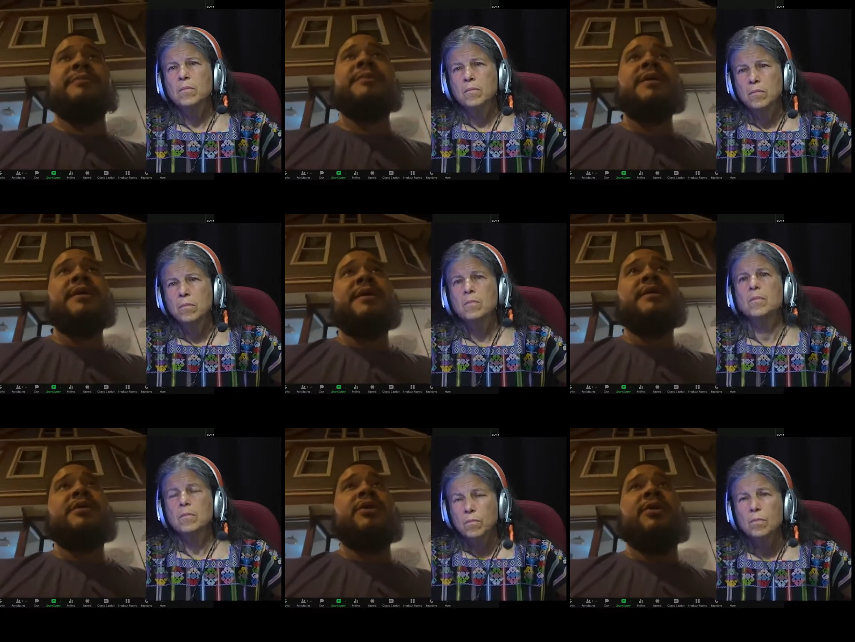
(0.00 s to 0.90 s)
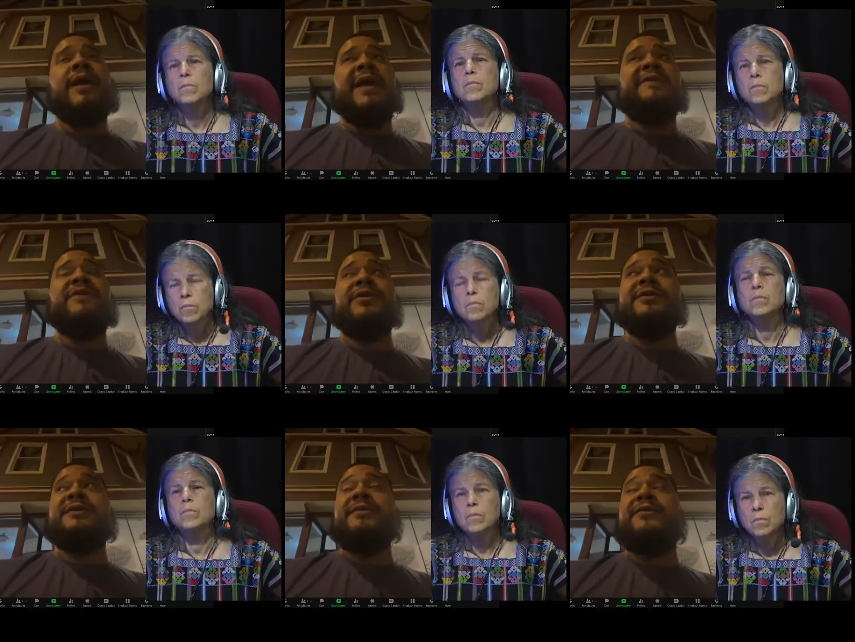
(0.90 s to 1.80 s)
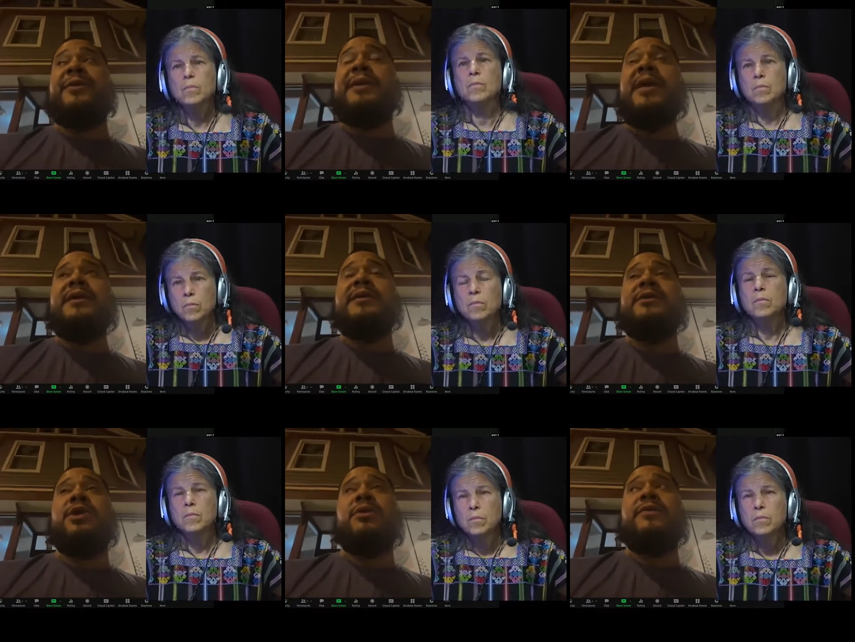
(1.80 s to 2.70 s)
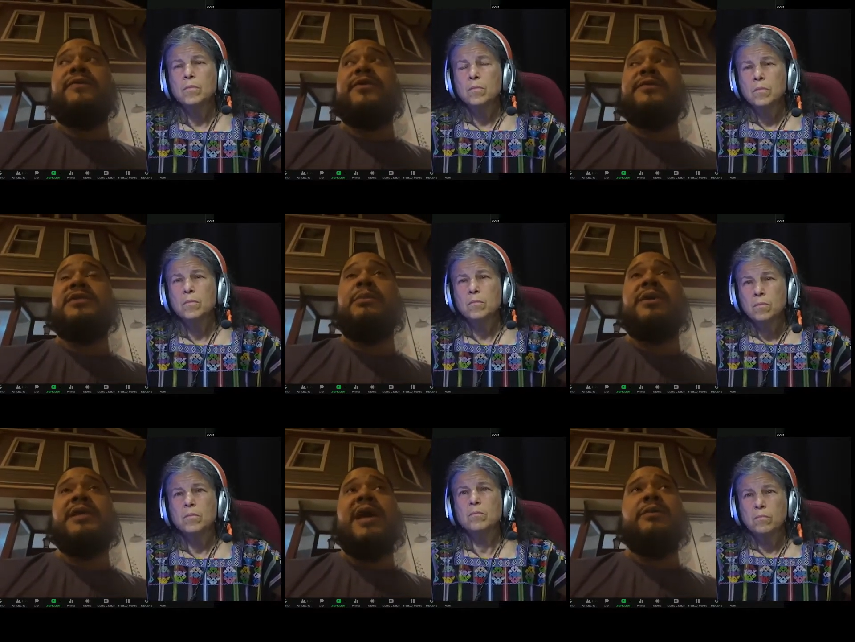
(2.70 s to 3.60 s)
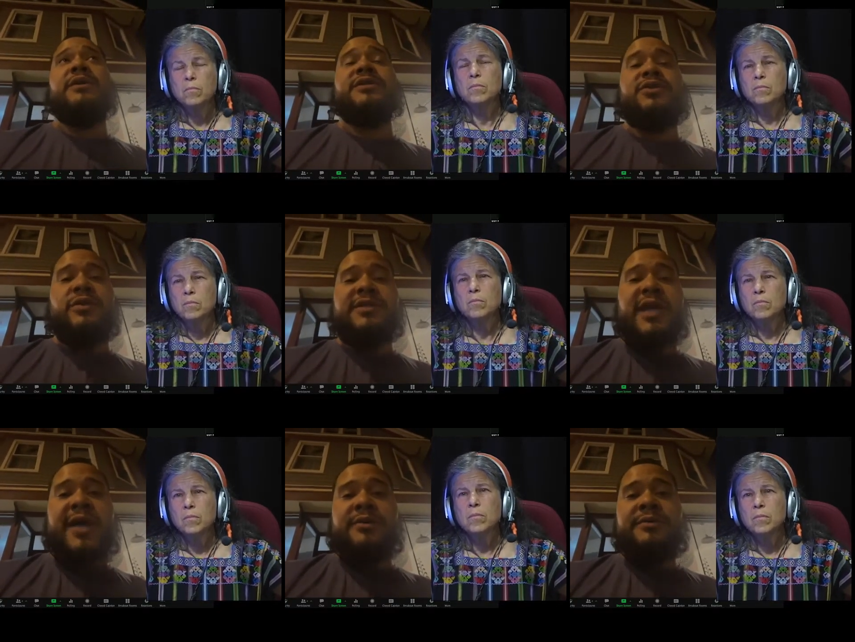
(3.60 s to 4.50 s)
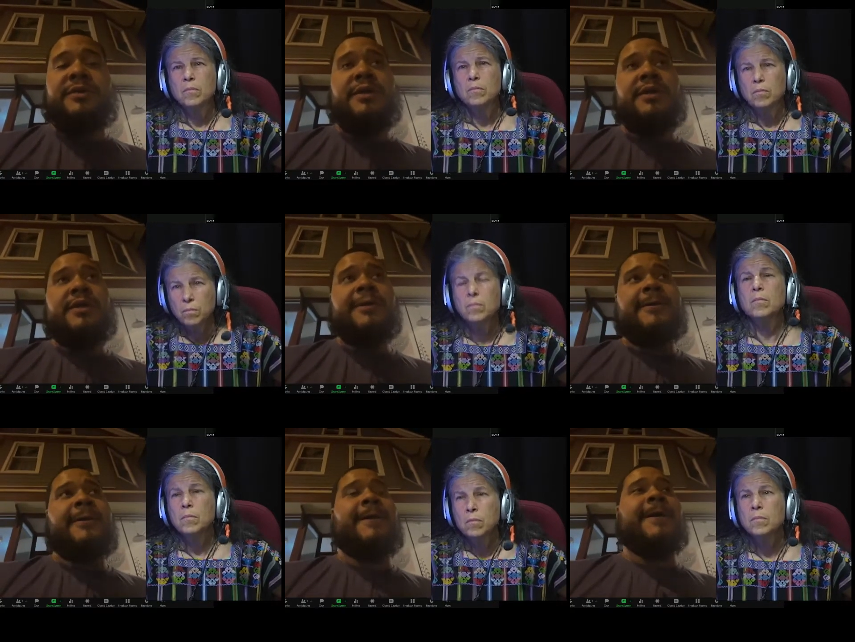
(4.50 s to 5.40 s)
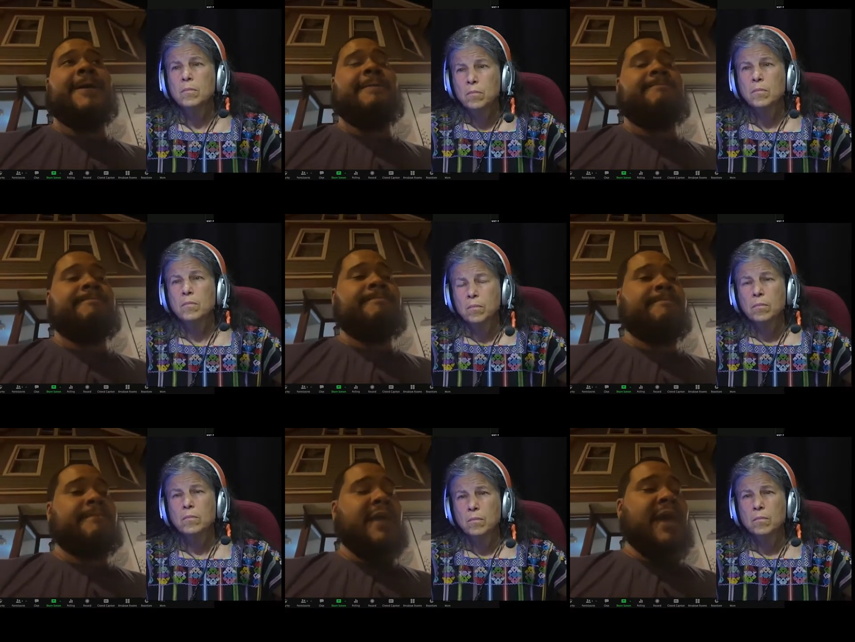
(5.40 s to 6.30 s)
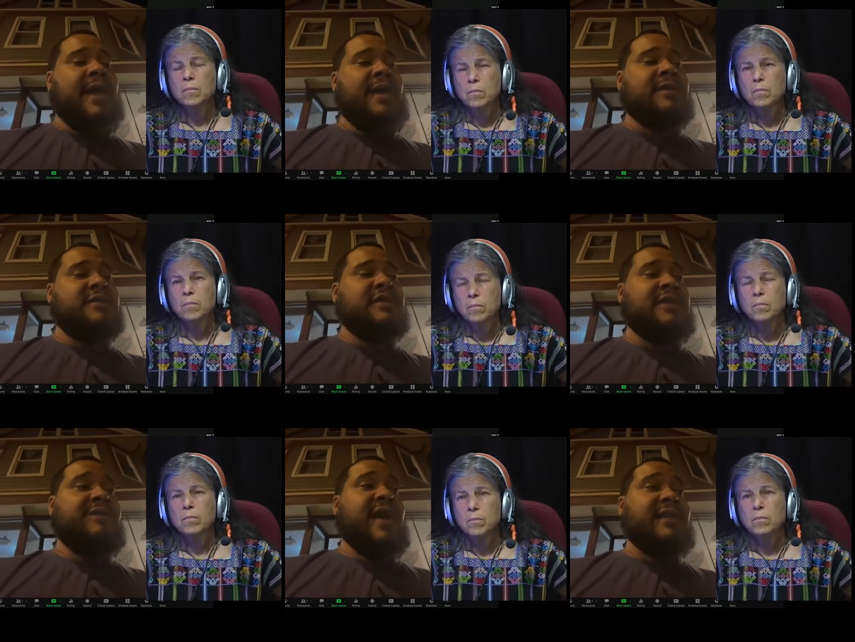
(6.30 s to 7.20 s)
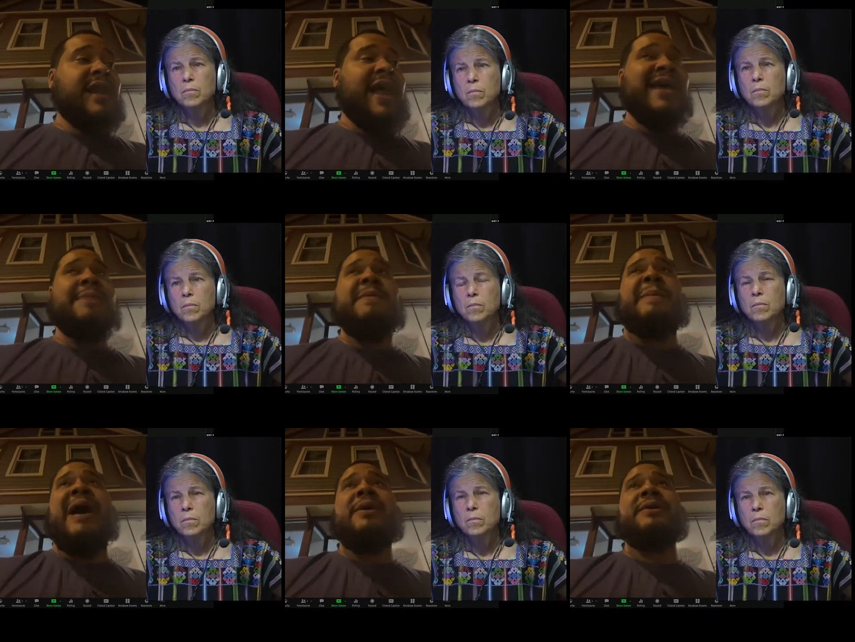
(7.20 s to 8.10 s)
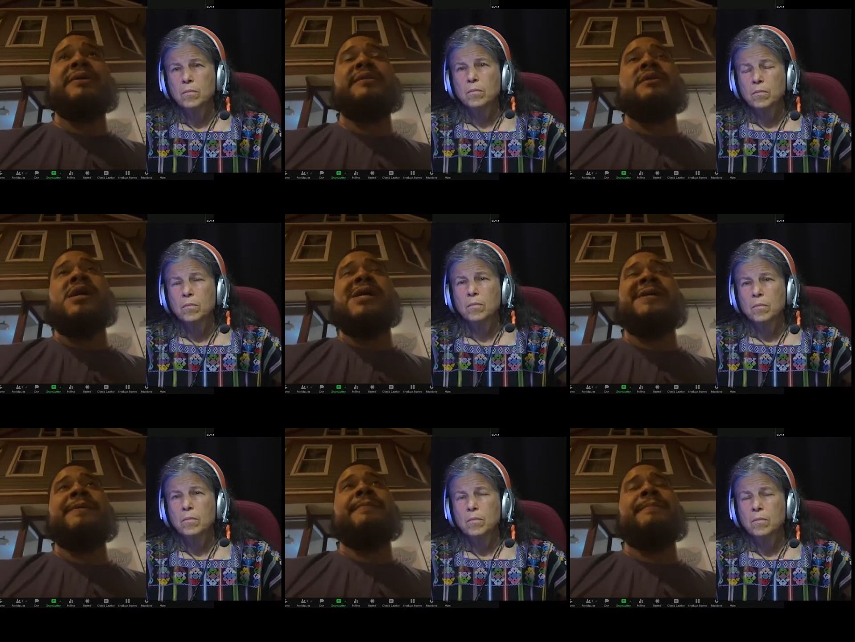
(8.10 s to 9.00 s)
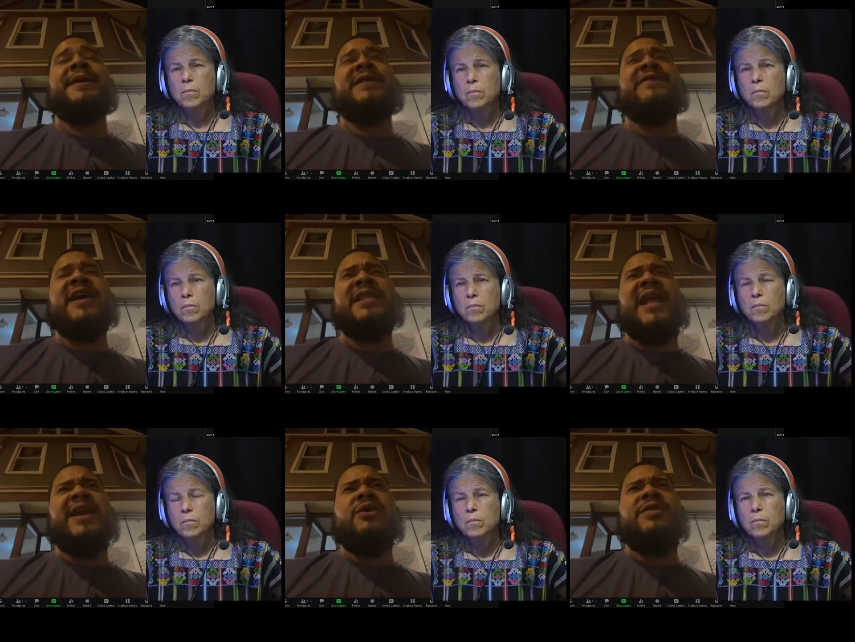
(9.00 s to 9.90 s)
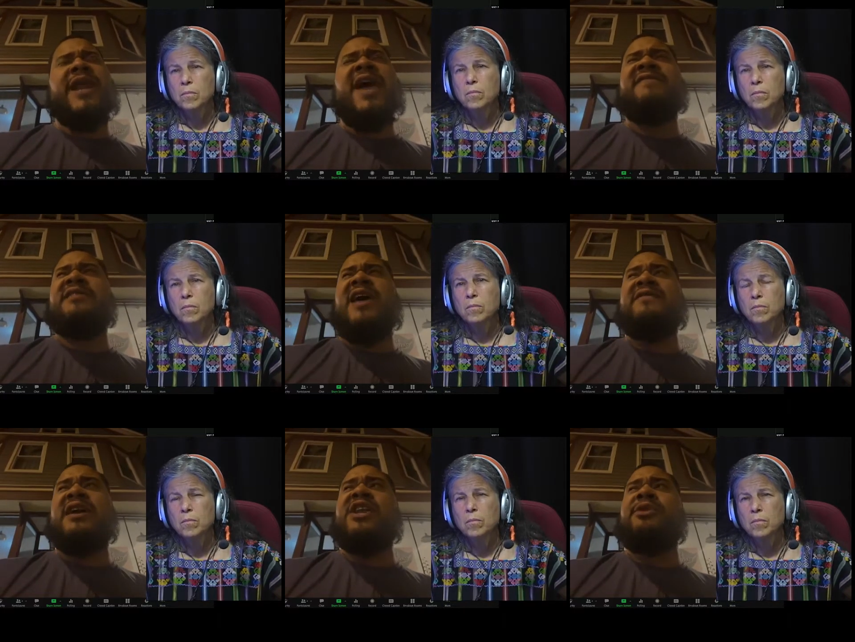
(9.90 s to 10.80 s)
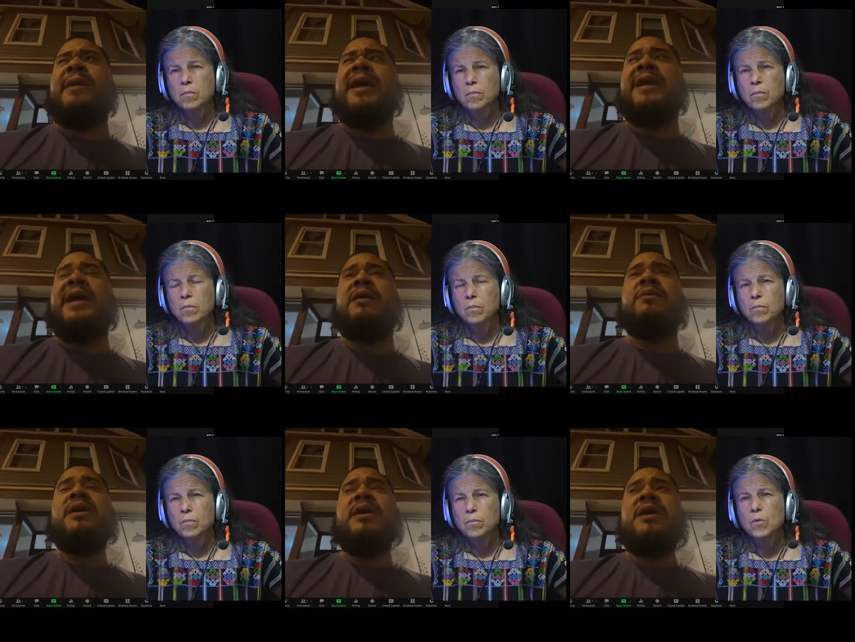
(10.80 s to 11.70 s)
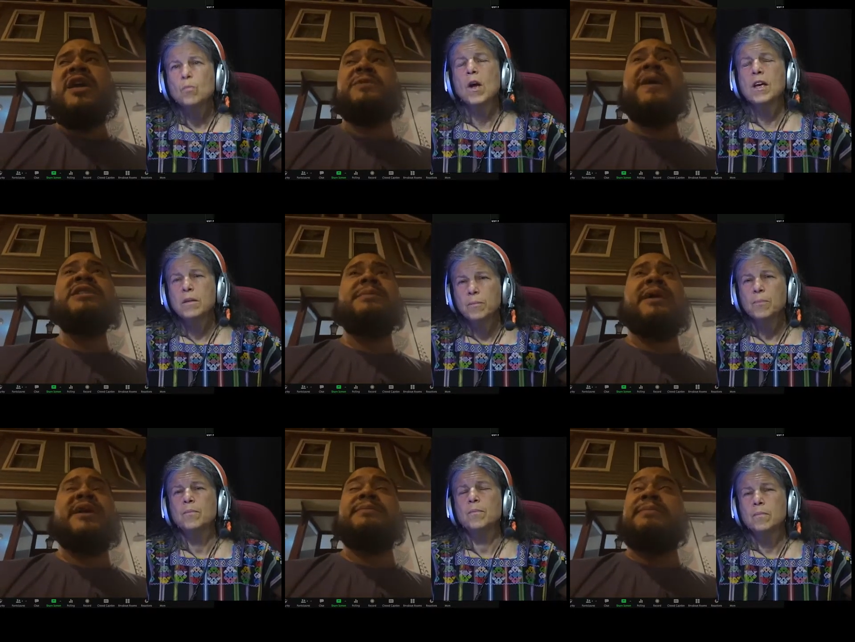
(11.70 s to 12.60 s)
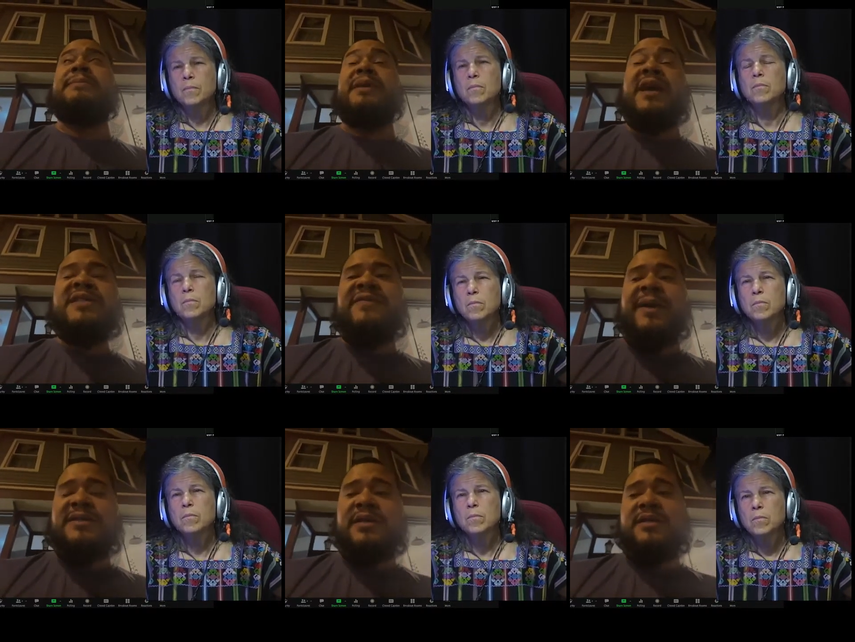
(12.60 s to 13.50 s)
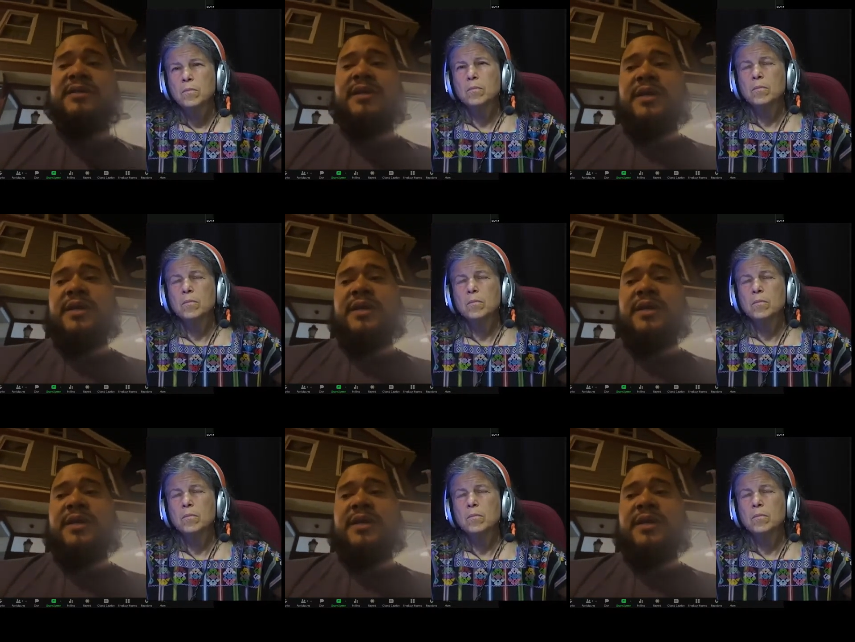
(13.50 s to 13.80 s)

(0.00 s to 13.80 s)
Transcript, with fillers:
Speaker 1: them you know like for for me you know for someone that was suicidal mm-hmm. um and just the fact that I am empowered, um, and the fact that I know that I have to have a clear mind now, right. especially because because of my son,